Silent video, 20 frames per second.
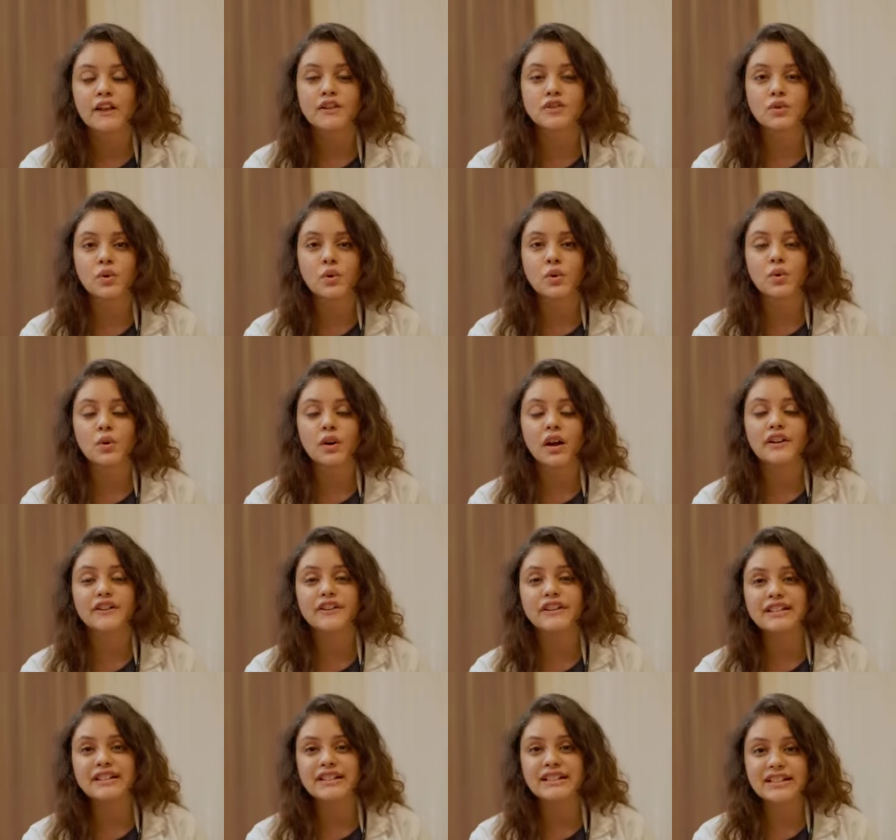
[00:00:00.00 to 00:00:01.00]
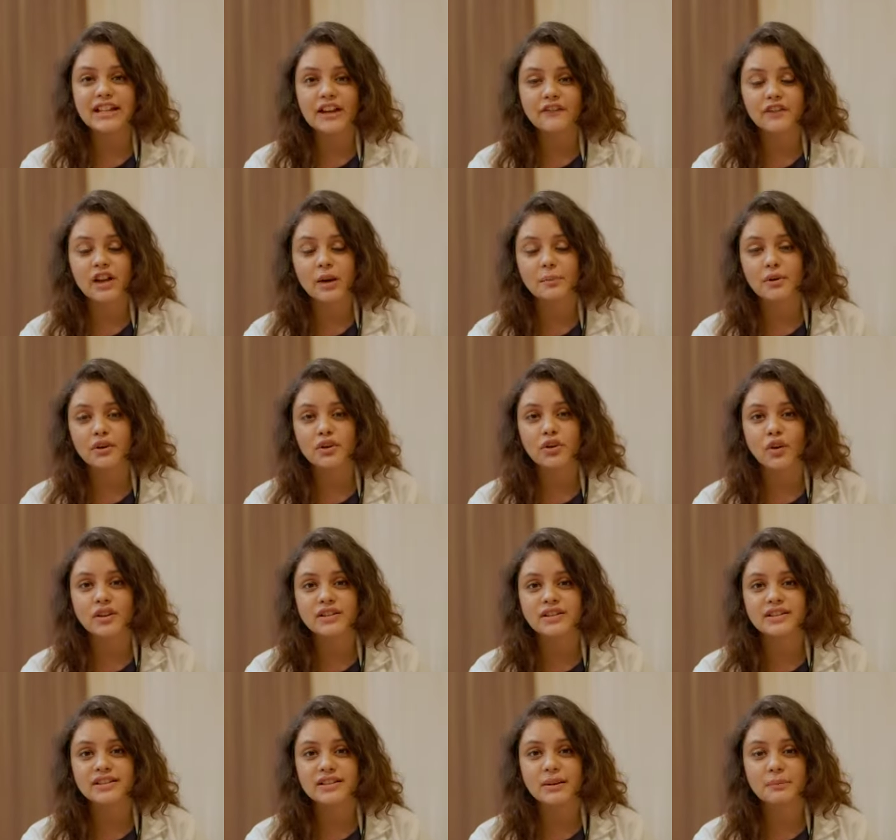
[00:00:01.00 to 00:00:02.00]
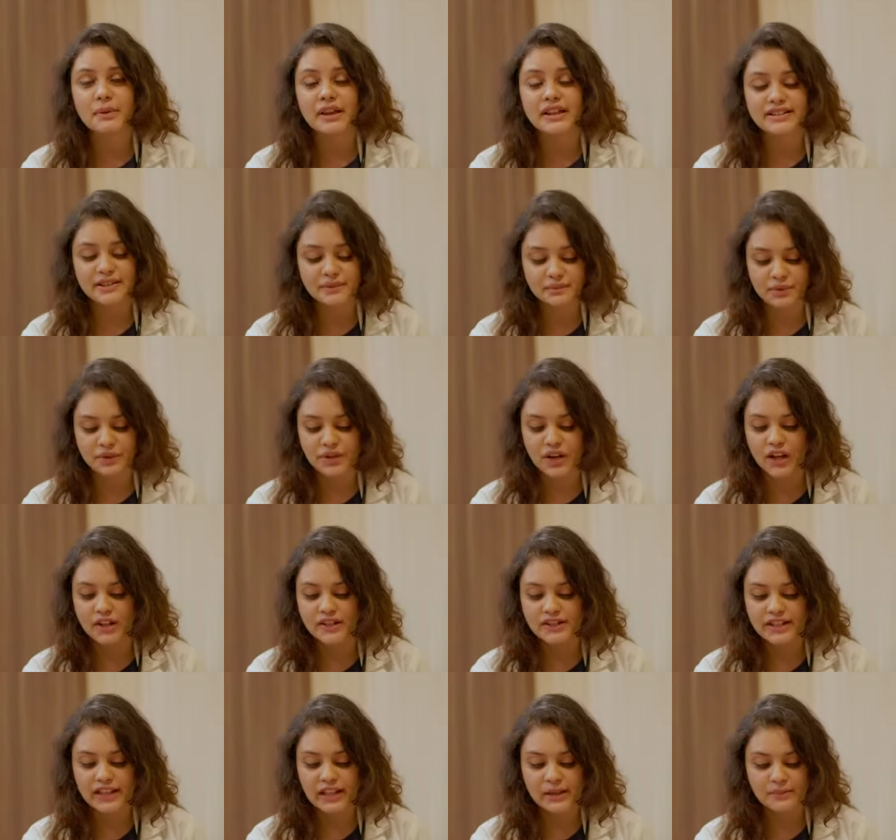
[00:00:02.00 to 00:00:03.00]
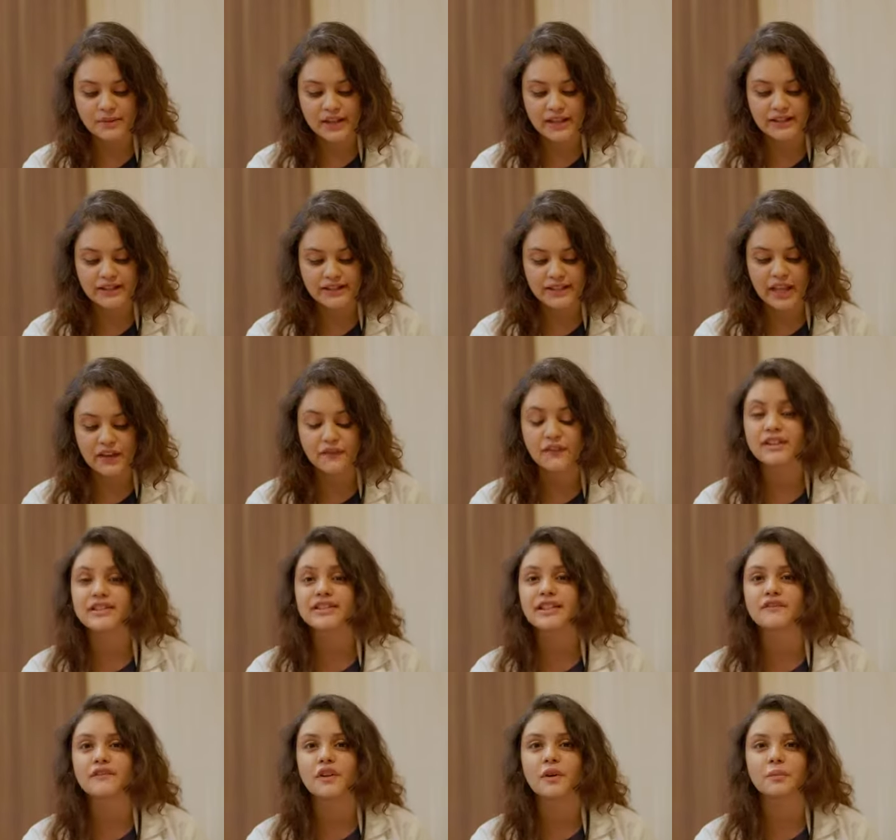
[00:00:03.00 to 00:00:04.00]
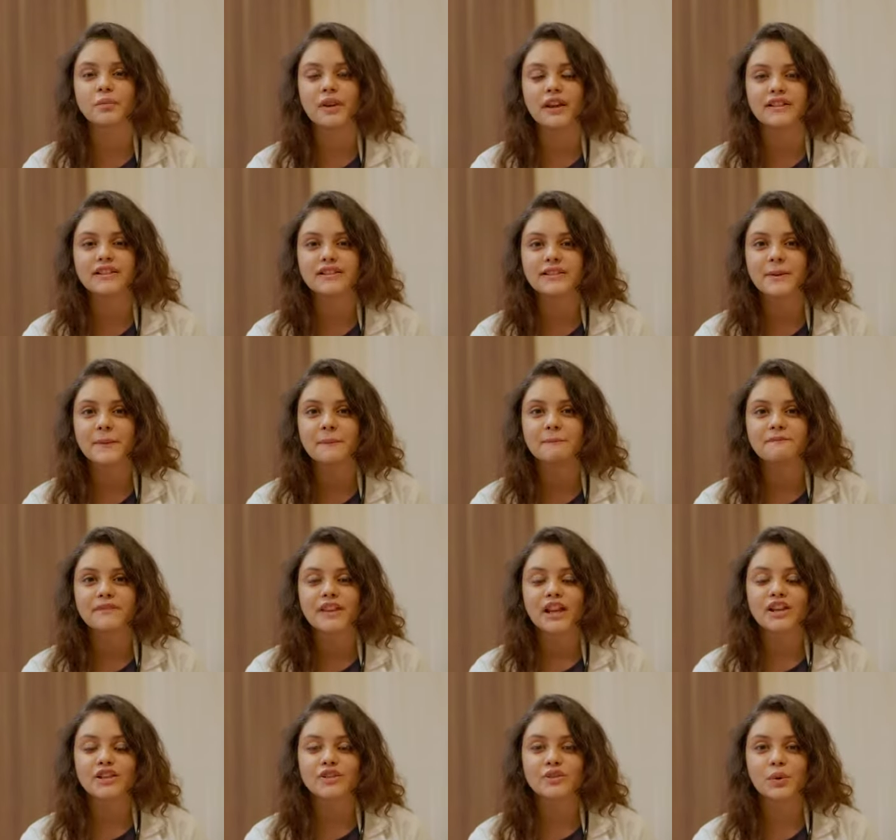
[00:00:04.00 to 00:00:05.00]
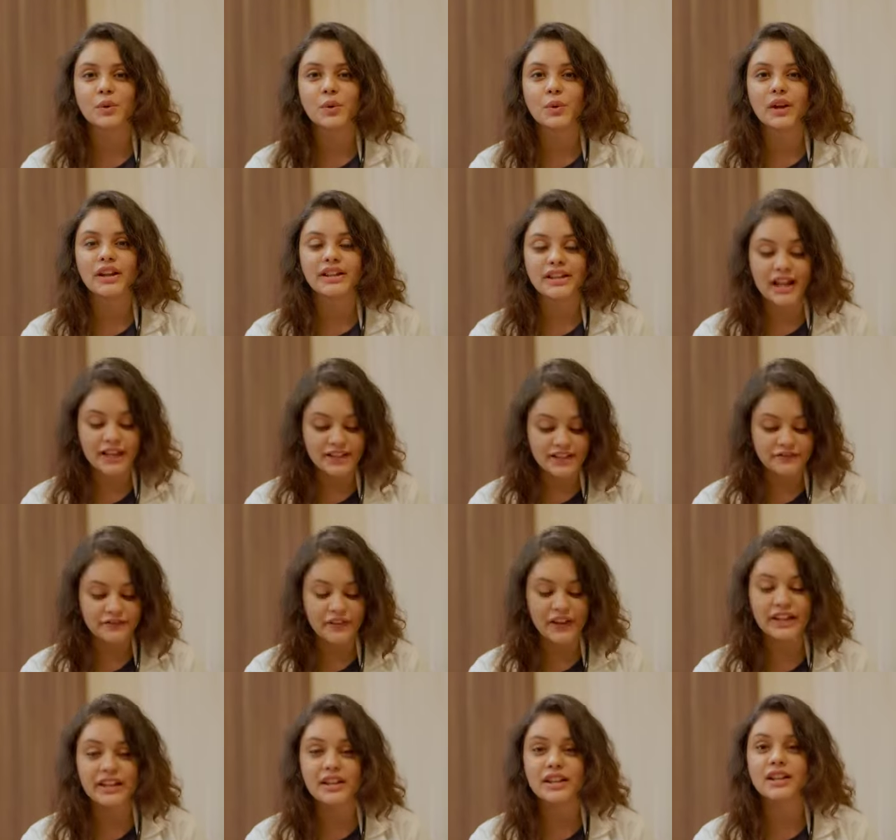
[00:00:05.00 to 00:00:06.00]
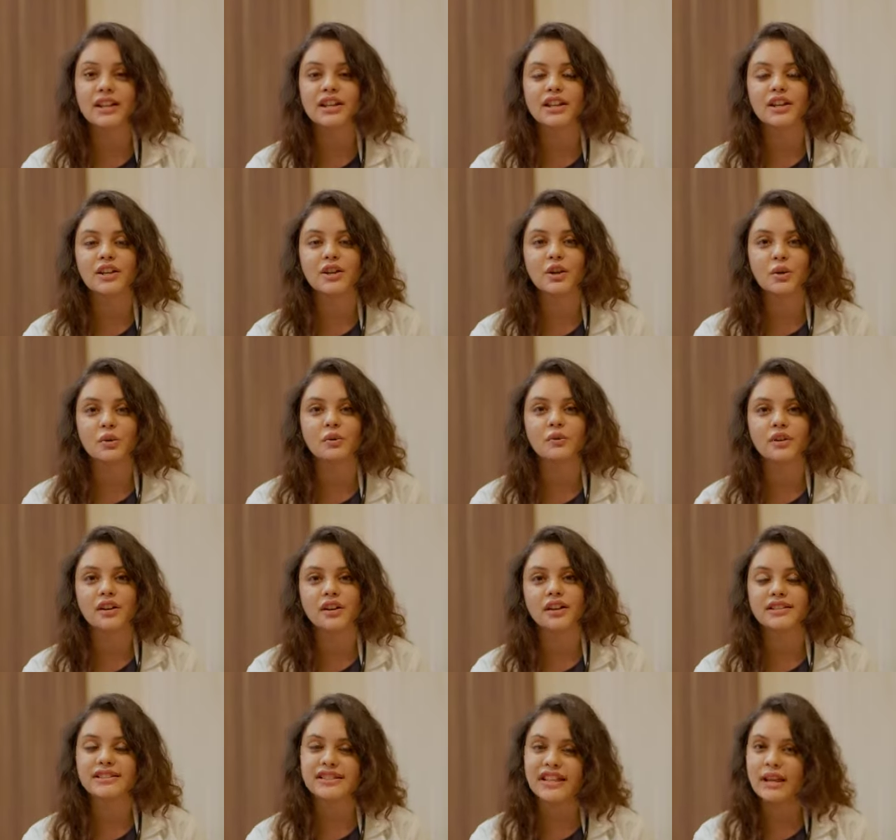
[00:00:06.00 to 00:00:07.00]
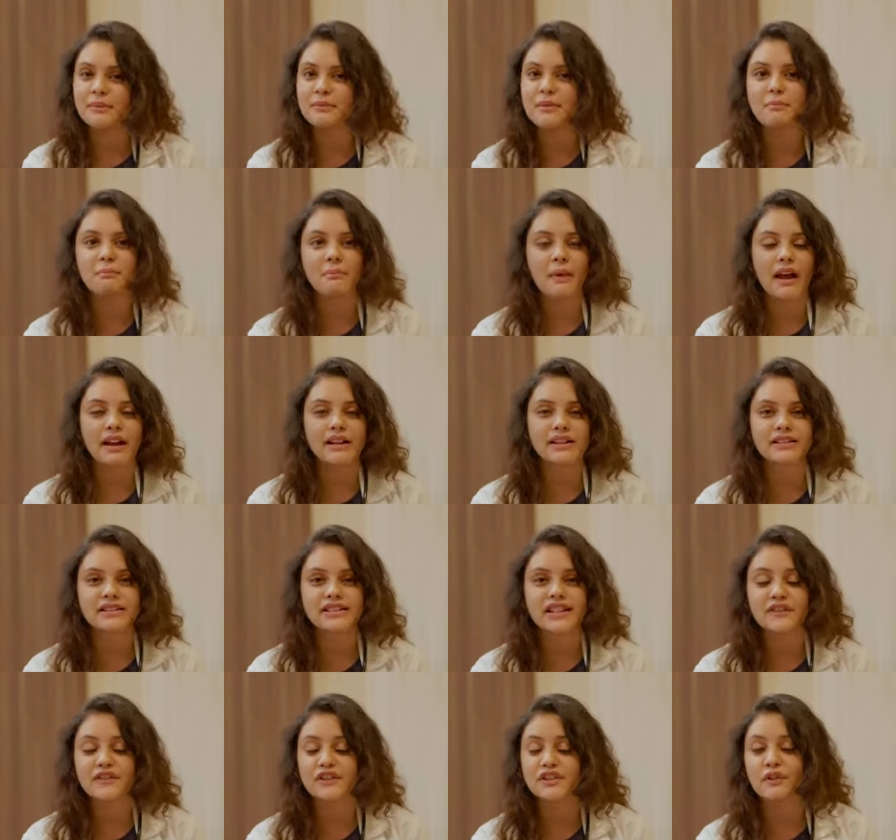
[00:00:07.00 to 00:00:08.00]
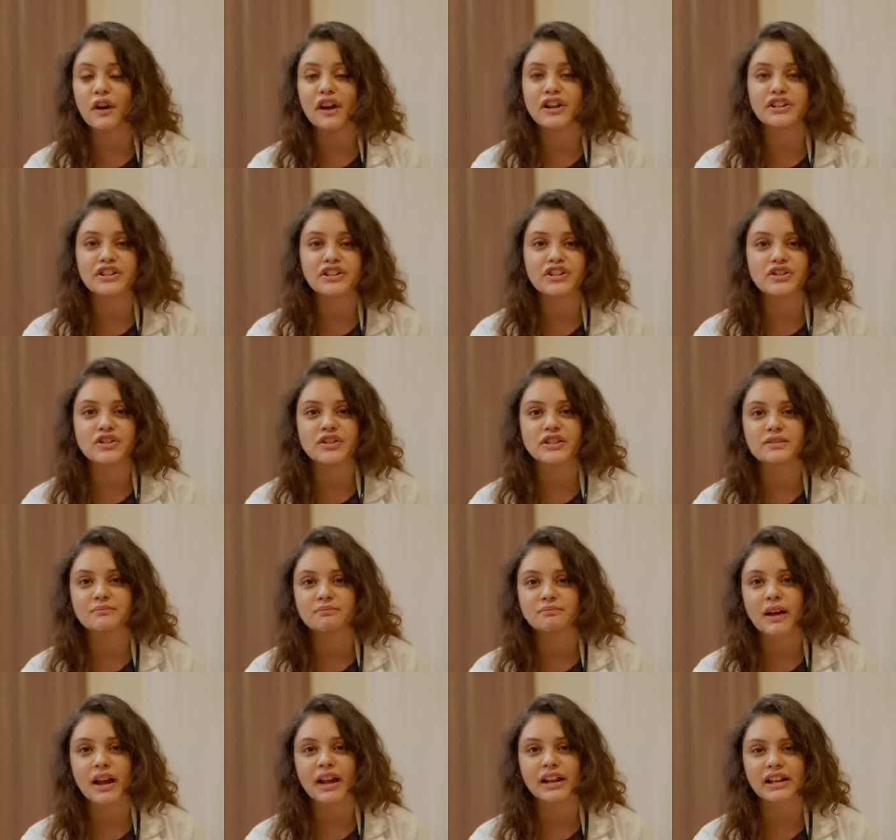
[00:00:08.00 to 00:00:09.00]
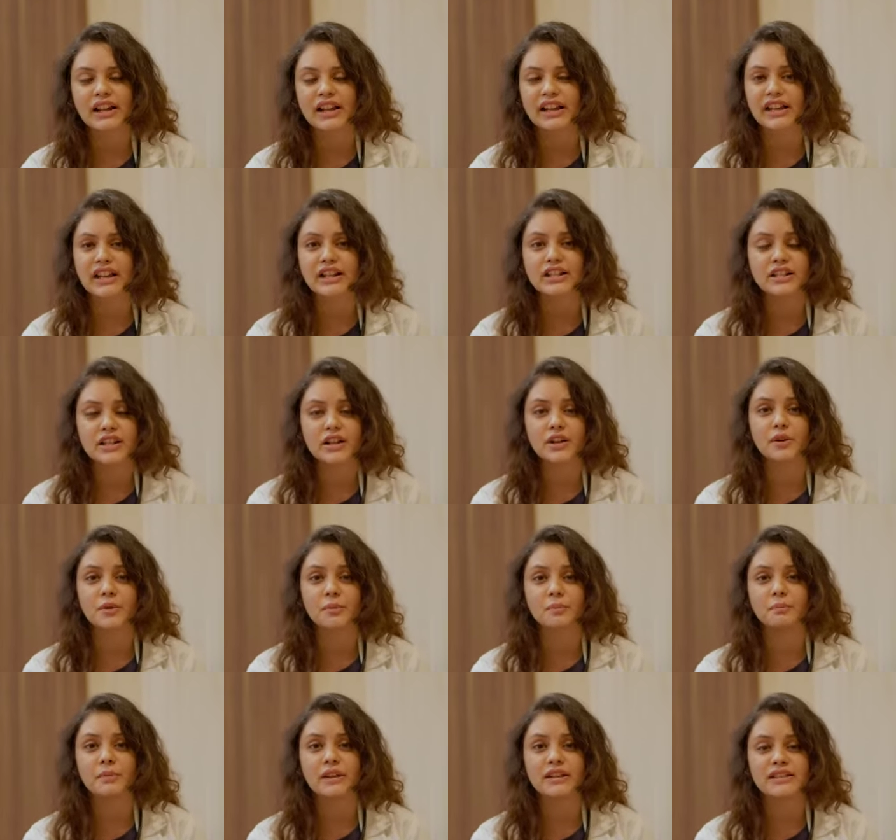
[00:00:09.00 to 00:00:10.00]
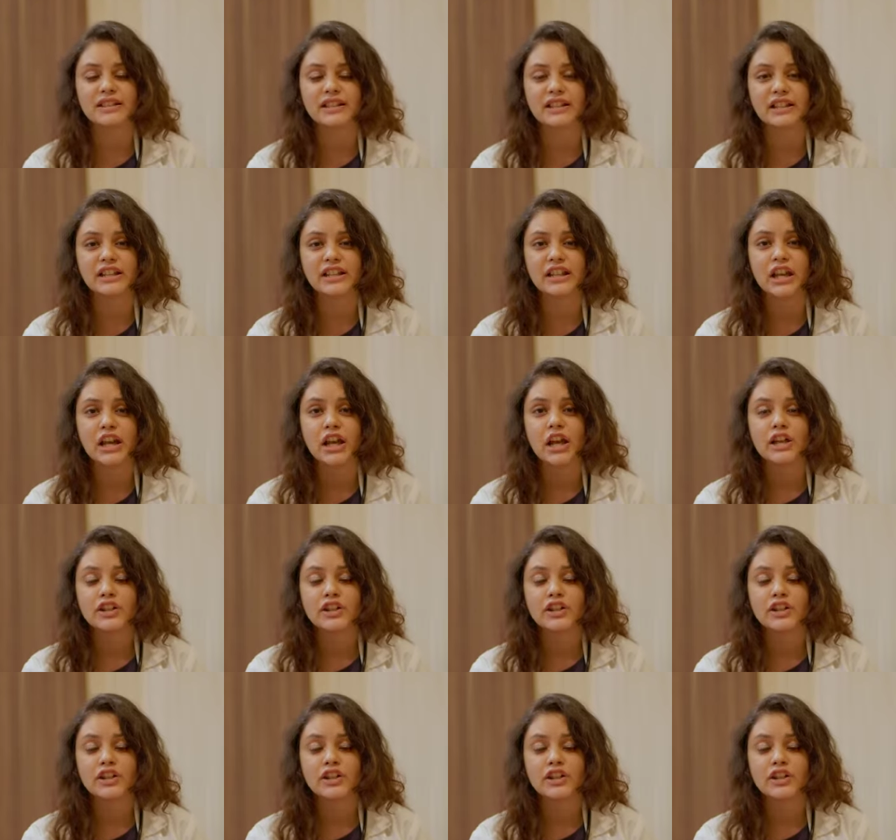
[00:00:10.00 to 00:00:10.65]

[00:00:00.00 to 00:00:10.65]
So recently I've come across this amazing product named as Keva Silver Plus. So it has a very, same impact, same advantageous impact. Like it basically,